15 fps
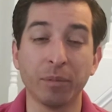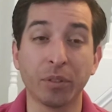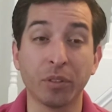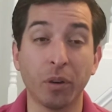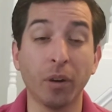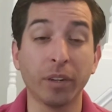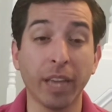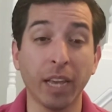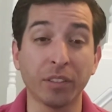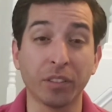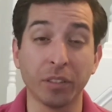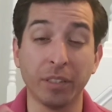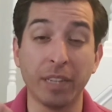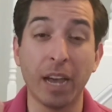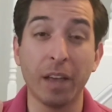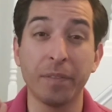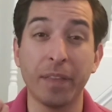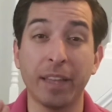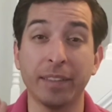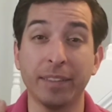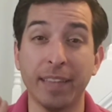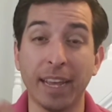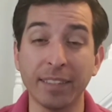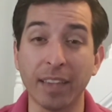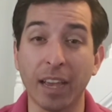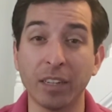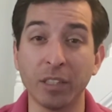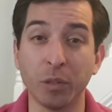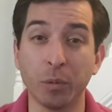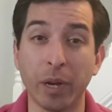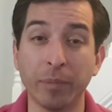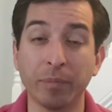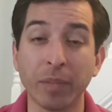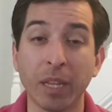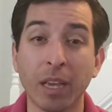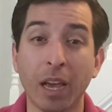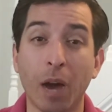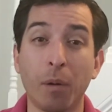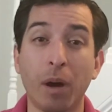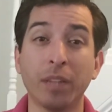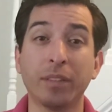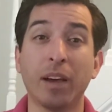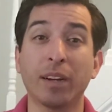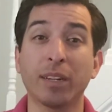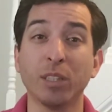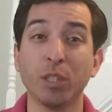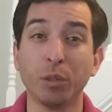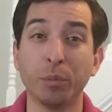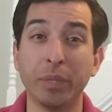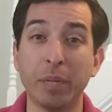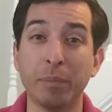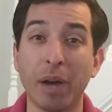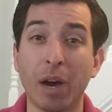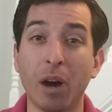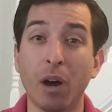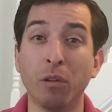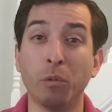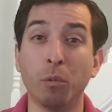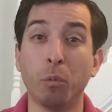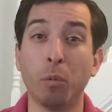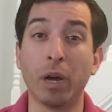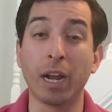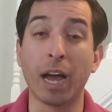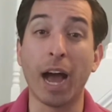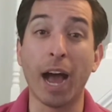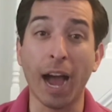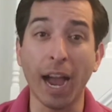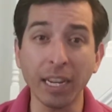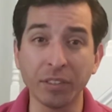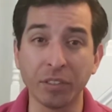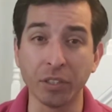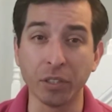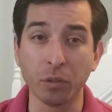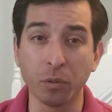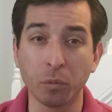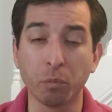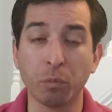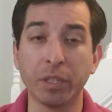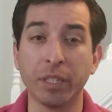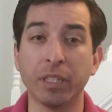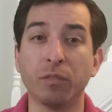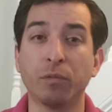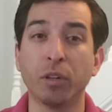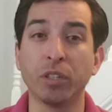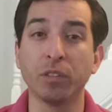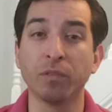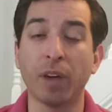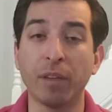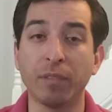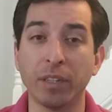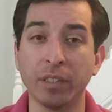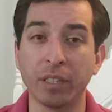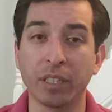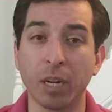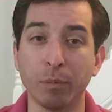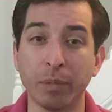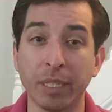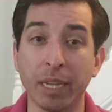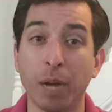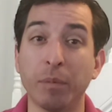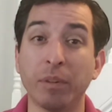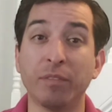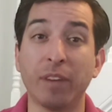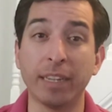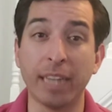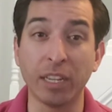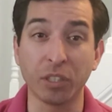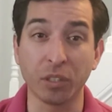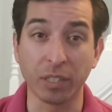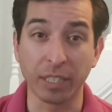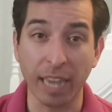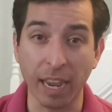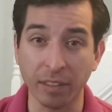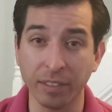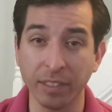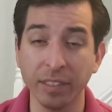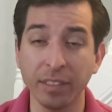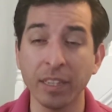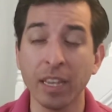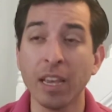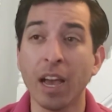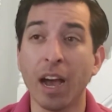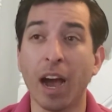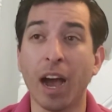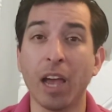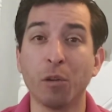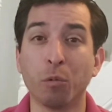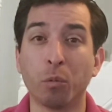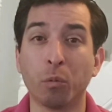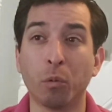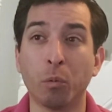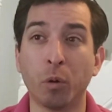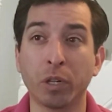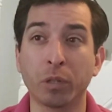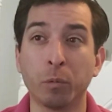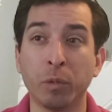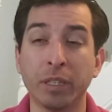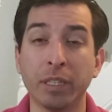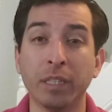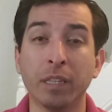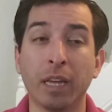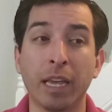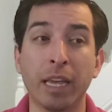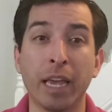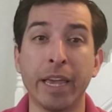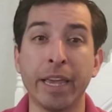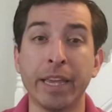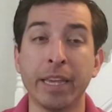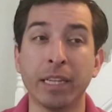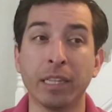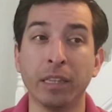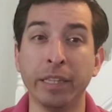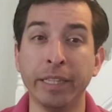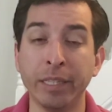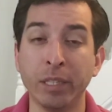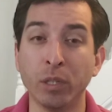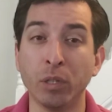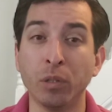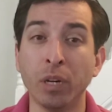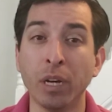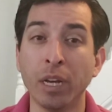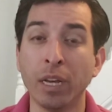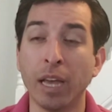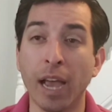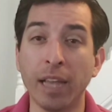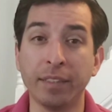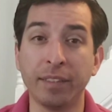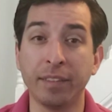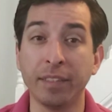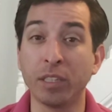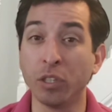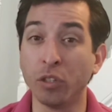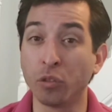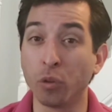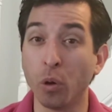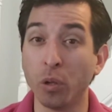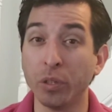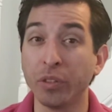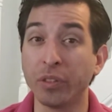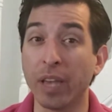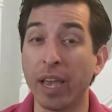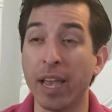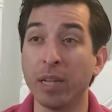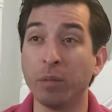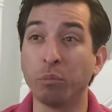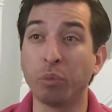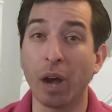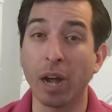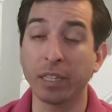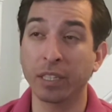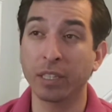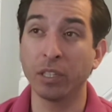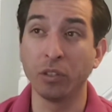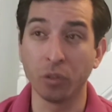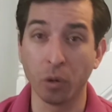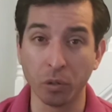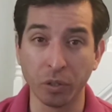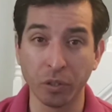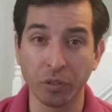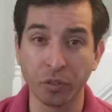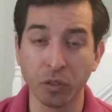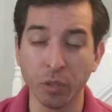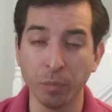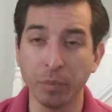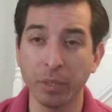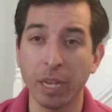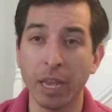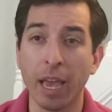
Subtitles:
Okay, so now that that's out of the way, I want to talk a little bit about what I do within a Fortune 500 company. I'm a financial accountant. I work within a legal entity controllers and product controllers group.